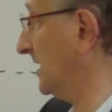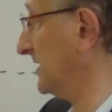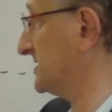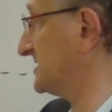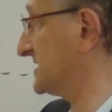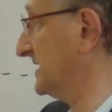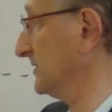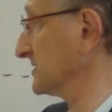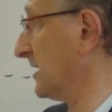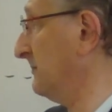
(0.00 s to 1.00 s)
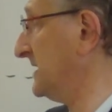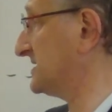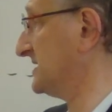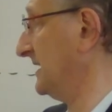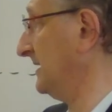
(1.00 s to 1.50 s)
knowledge and skills are
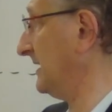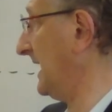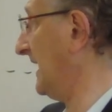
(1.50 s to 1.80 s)
missing,